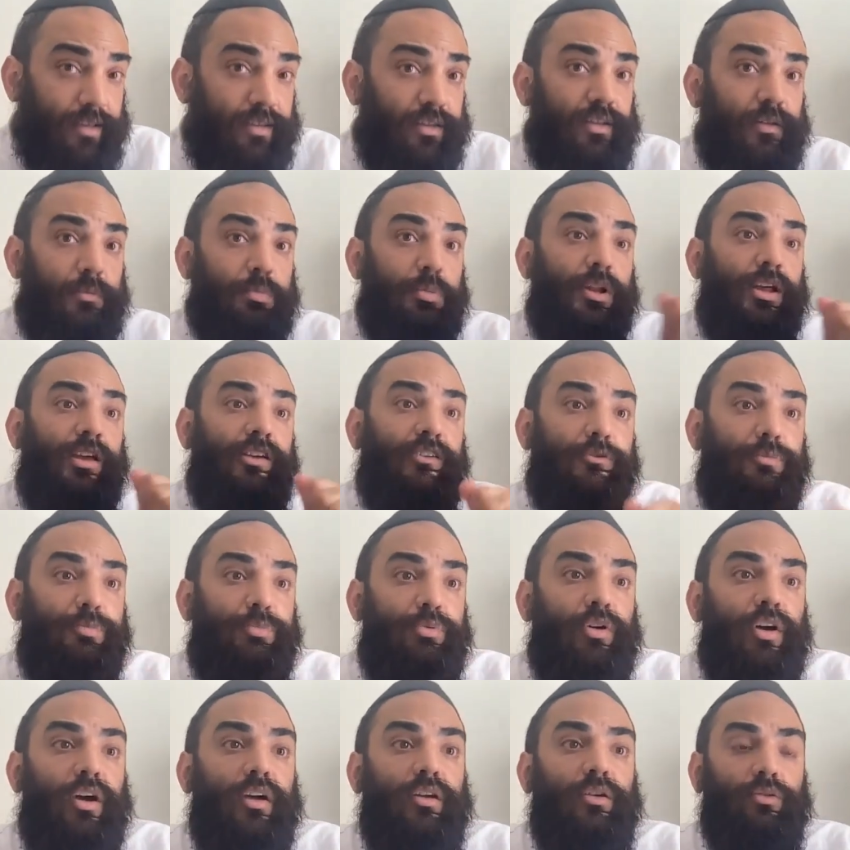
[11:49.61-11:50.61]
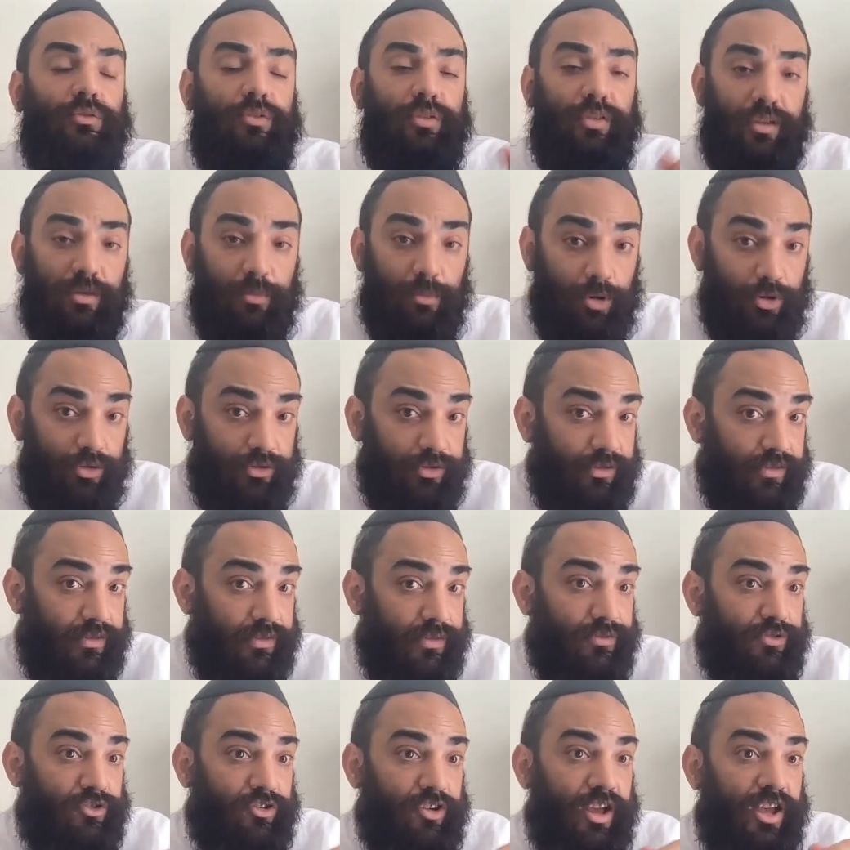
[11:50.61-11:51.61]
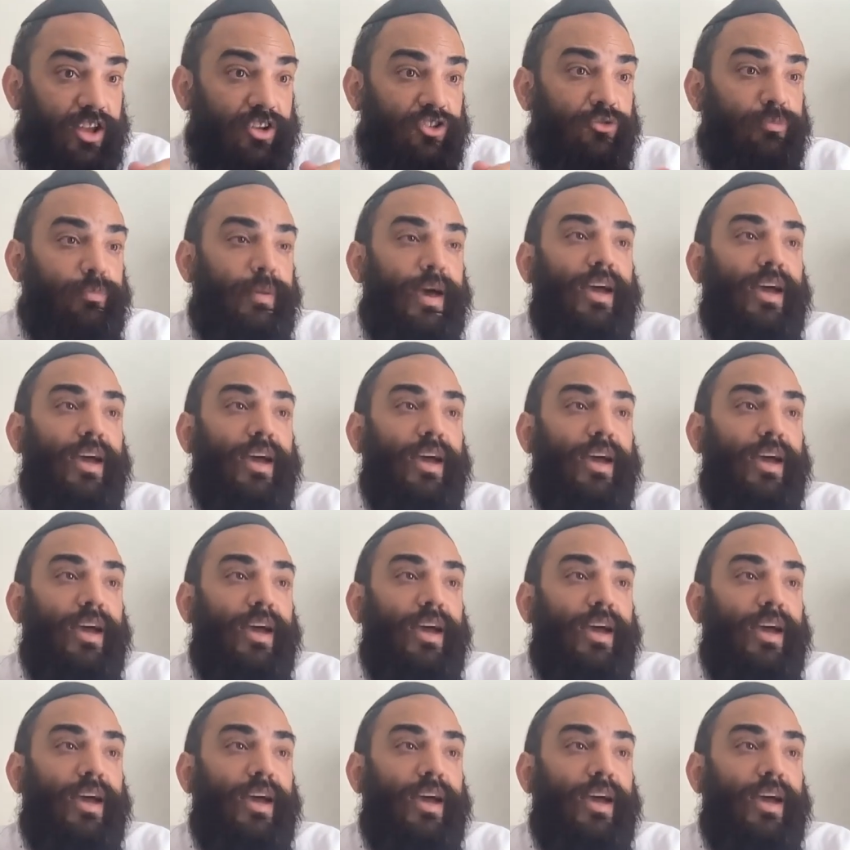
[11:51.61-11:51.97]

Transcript: to the place prior to the emergence of change,